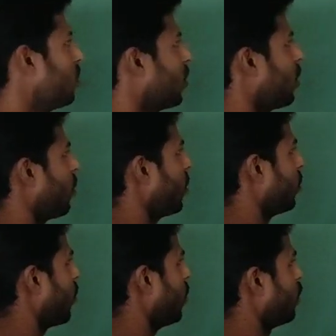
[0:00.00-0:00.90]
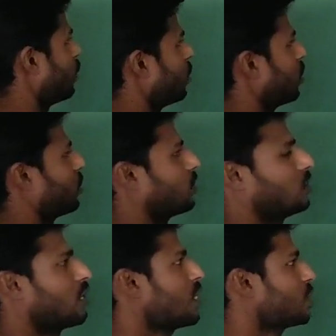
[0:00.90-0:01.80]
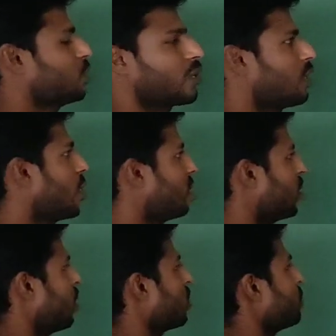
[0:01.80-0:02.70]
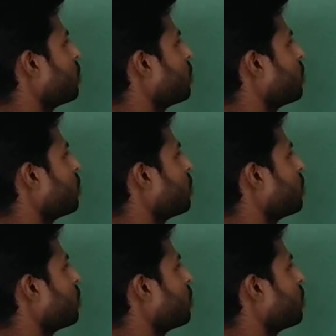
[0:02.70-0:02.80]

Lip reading: To the 11th one, right, you can write the